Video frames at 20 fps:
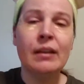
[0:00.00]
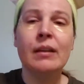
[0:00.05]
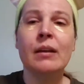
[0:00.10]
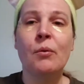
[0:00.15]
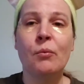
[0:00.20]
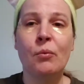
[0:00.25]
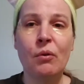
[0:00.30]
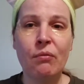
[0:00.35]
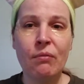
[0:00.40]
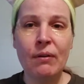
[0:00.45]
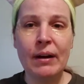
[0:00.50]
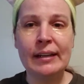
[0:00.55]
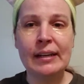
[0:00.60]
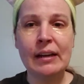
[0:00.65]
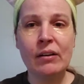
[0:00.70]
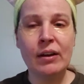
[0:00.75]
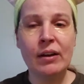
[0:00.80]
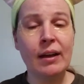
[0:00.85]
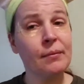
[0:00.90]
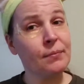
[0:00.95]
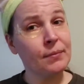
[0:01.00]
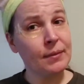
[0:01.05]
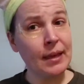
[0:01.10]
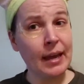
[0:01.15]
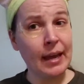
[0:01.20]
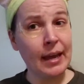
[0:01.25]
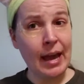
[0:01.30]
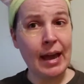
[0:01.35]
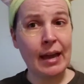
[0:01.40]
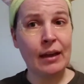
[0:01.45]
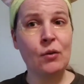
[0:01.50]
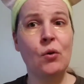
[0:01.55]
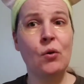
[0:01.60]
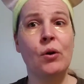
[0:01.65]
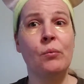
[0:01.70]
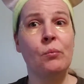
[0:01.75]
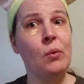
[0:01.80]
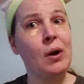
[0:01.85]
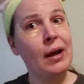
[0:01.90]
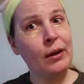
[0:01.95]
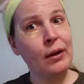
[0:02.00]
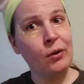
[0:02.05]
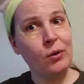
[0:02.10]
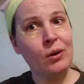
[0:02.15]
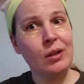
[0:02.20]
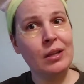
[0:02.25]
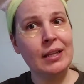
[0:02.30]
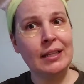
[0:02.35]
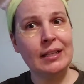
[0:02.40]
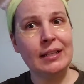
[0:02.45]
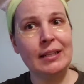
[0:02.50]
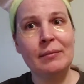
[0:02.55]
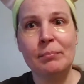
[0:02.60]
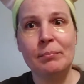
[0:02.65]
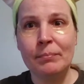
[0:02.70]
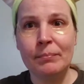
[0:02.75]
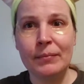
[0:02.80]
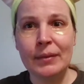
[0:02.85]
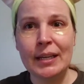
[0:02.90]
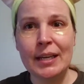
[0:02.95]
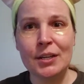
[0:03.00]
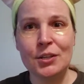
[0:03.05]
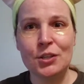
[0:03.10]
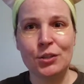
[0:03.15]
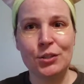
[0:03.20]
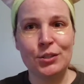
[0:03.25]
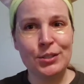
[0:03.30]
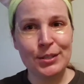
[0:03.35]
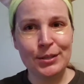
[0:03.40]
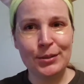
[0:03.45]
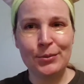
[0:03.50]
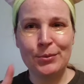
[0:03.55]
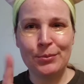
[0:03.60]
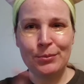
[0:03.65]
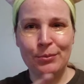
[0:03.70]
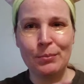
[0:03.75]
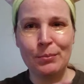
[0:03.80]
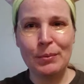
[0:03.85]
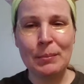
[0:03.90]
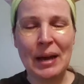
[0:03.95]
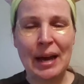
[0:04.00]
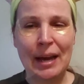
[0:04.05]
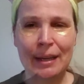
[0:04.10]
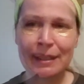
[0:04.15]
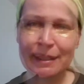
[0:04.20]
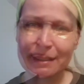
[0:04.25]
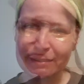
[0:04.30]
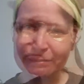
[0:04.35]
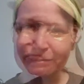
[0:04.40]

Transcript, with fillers: We'll find out if they hang on while I go clean the kitchen, so we'll be back.